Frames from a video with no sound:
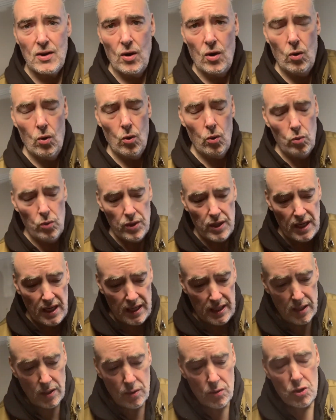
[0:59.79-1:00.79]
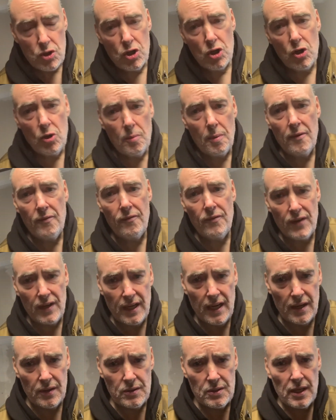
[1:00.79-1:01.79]
all the YouTube
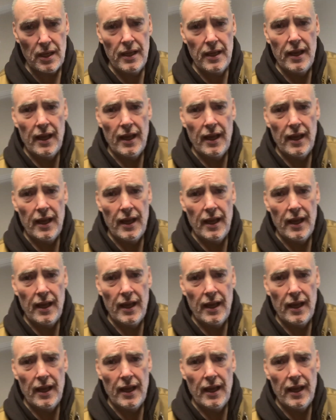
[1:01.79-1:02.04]
videos